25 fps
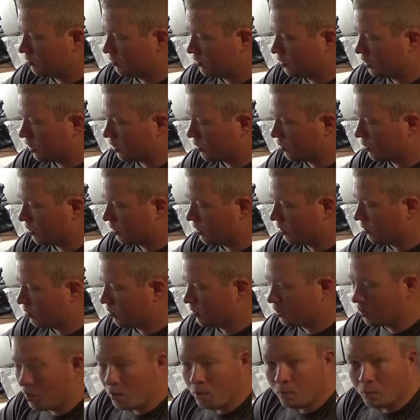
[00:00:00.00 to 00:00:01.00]
liquid to
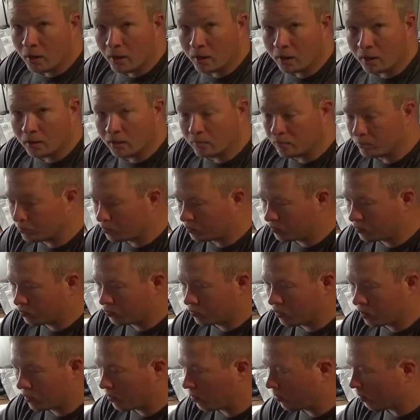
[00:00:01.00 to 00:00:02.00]
put on like a
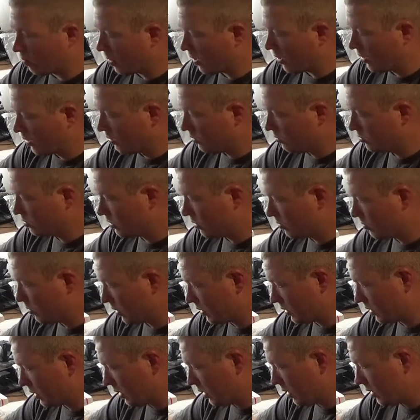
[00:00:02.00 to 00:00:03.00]
rubber bait or something
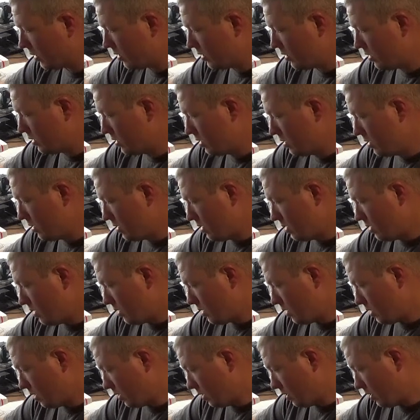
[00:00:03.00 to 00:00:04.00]
like that.
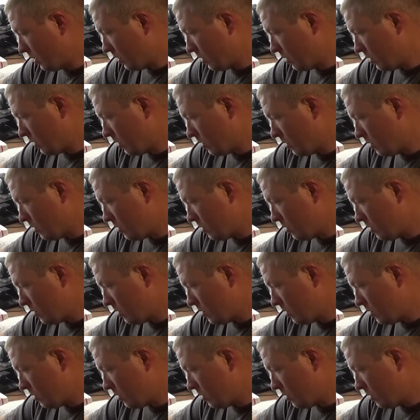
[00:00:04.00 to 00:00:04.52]
And